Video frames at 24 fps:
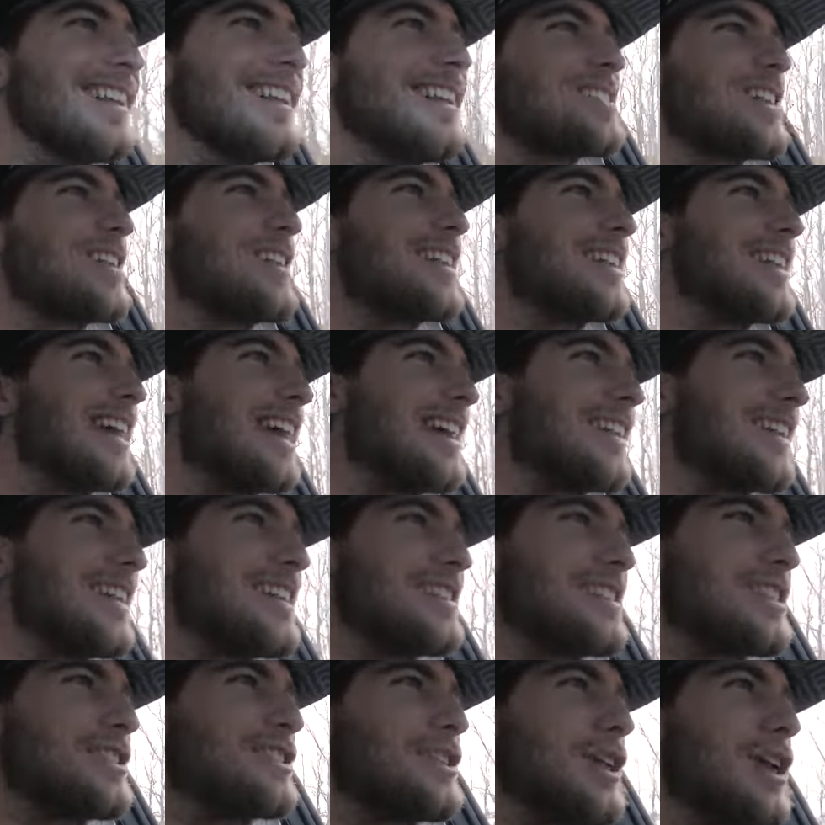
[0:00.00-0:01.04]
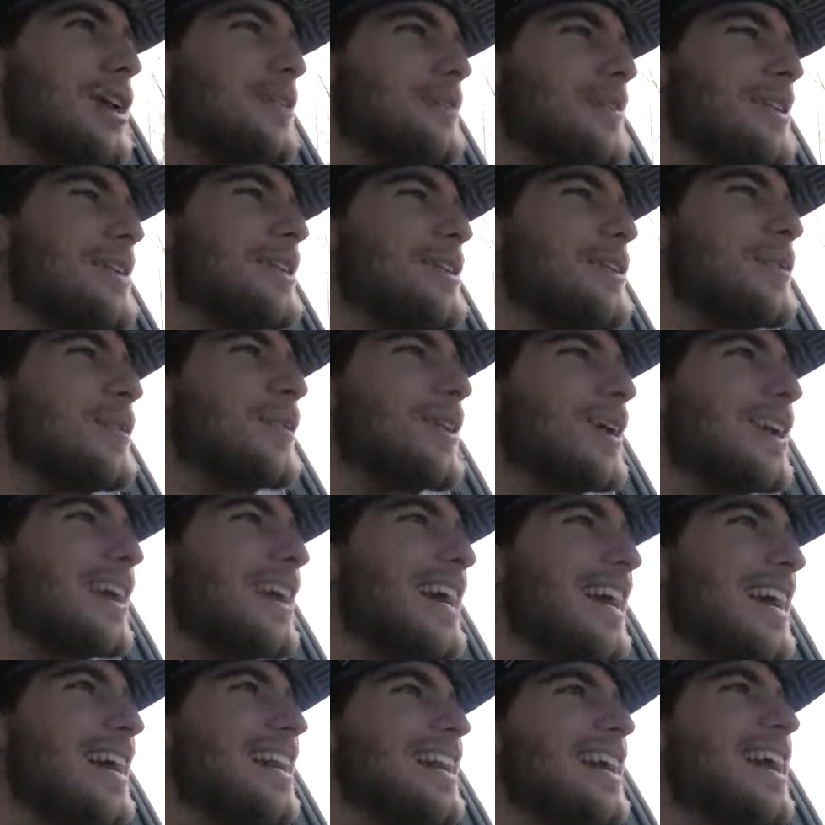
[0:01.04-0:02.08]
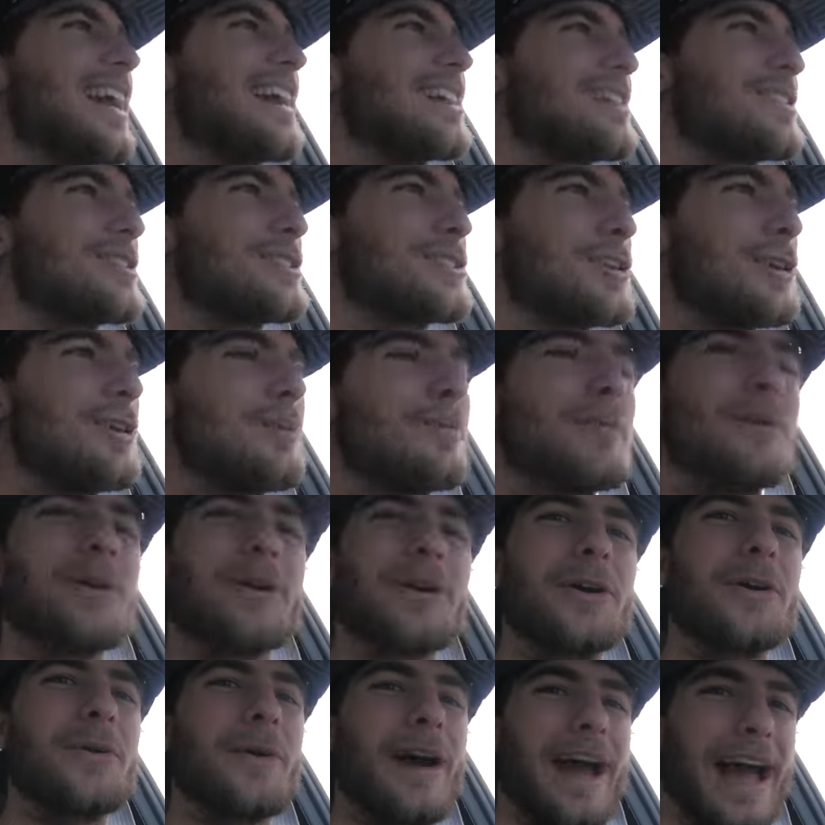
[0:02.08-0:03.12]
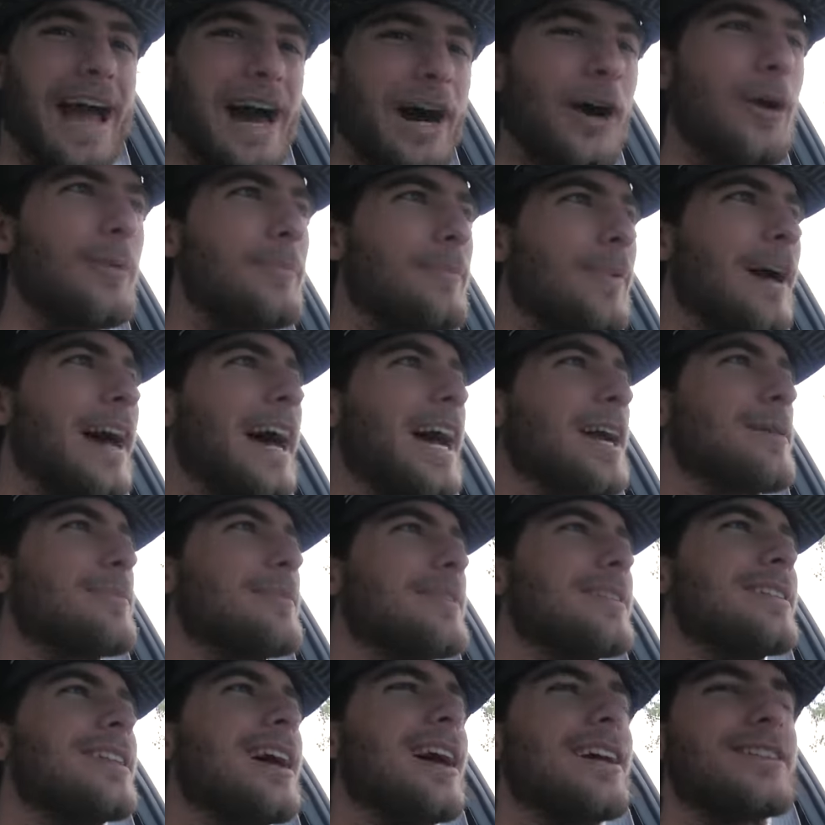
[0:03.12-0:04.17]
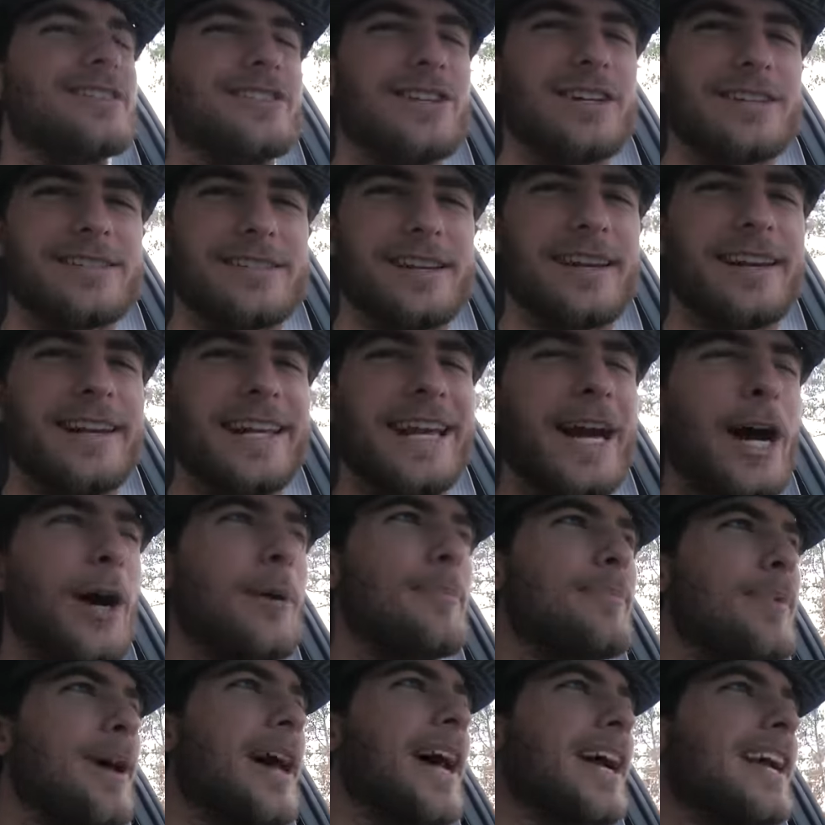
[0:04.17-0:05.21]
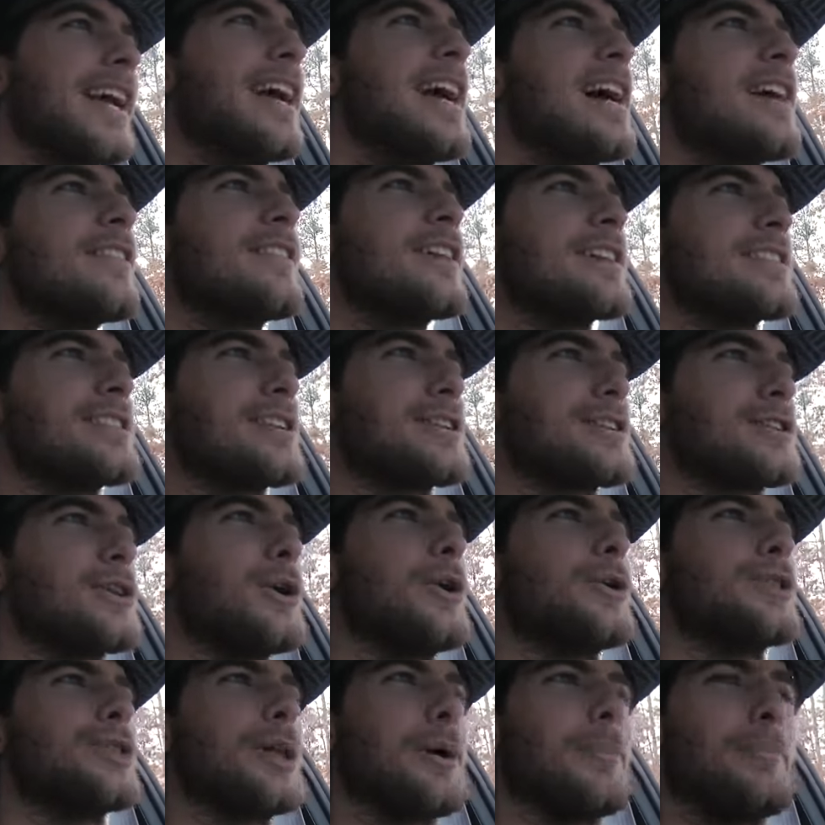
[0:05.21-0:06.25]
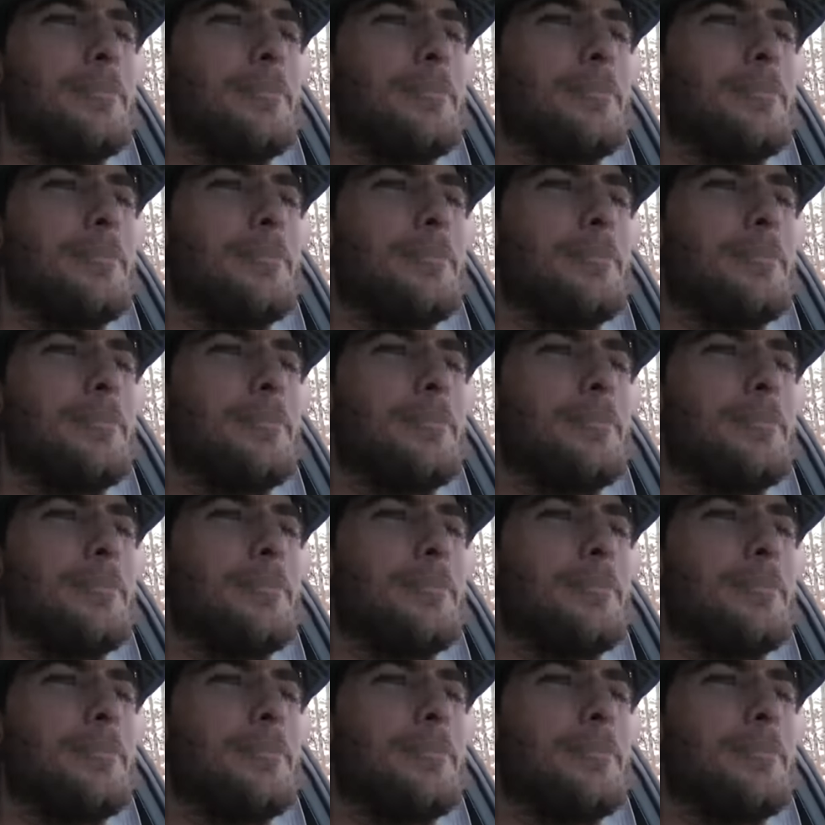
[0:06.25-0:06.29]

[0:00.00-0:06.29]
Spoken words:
So today, ladies and gentlemen, we're in a Subaru Outback, but not just any Outback. This is called the